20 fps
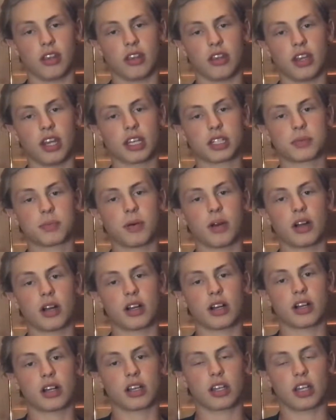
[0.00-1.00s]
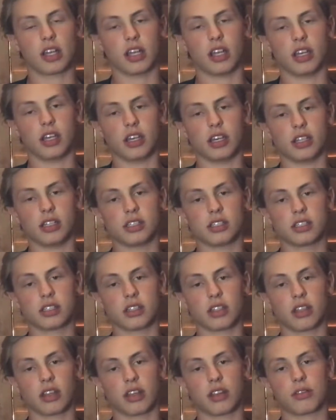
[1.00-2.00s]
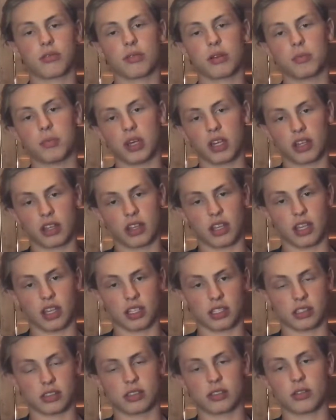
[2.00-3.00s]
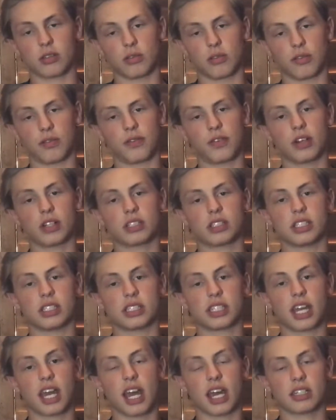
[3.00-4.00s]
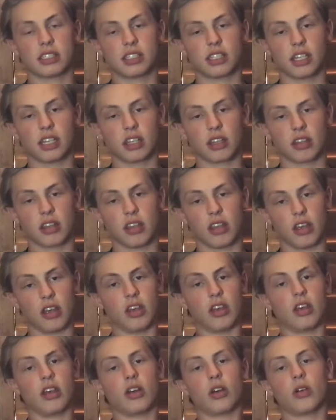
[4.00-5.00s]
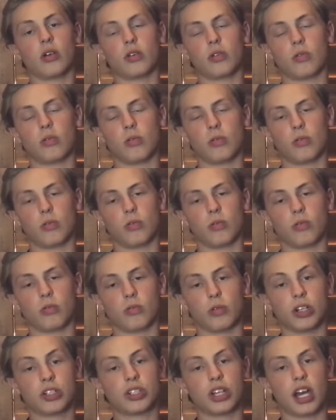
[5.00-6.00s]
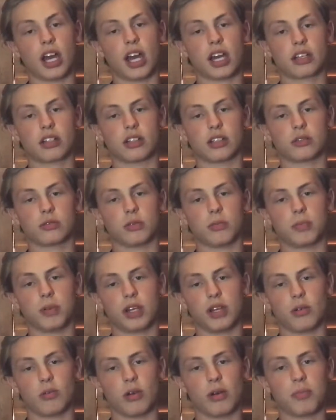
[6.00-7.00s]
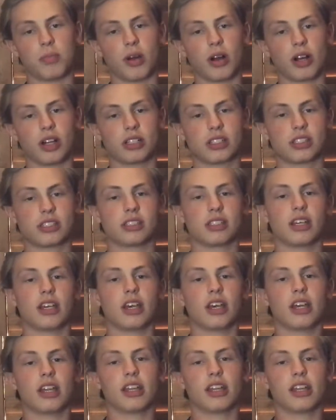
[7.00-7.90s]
The next part is three big things. First is casting, which actors will play what parts.